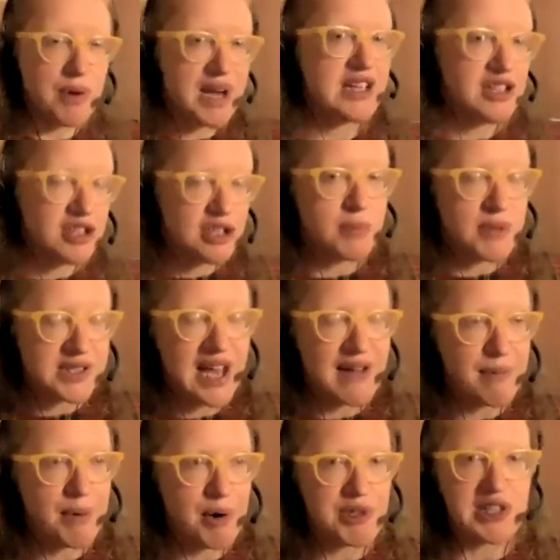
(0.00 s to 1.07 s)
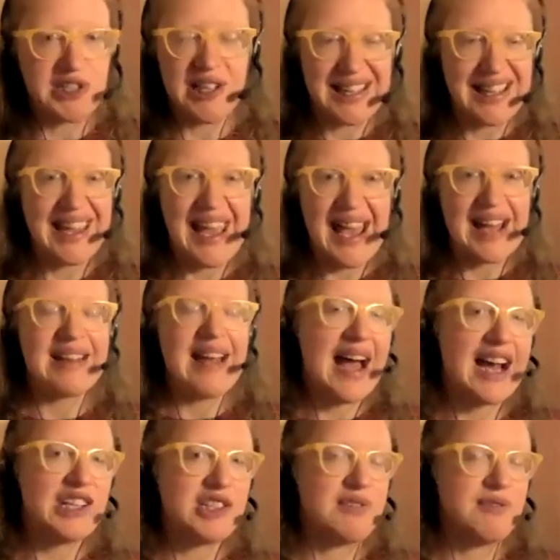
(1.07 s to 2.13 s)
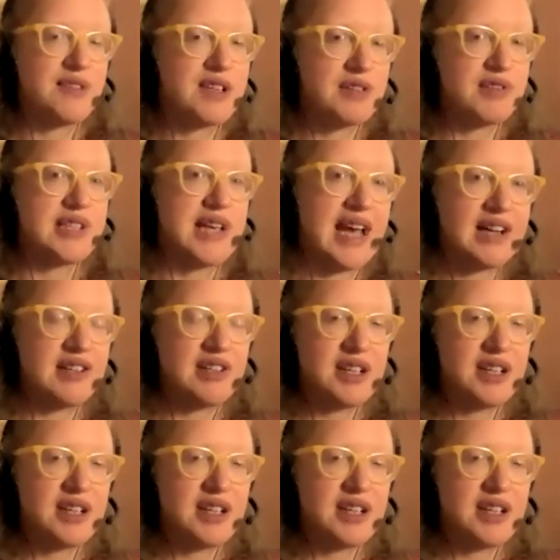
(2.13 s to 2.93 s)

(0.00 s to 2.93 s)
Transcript: way that humans have emotions. Like it can't actually feel sad.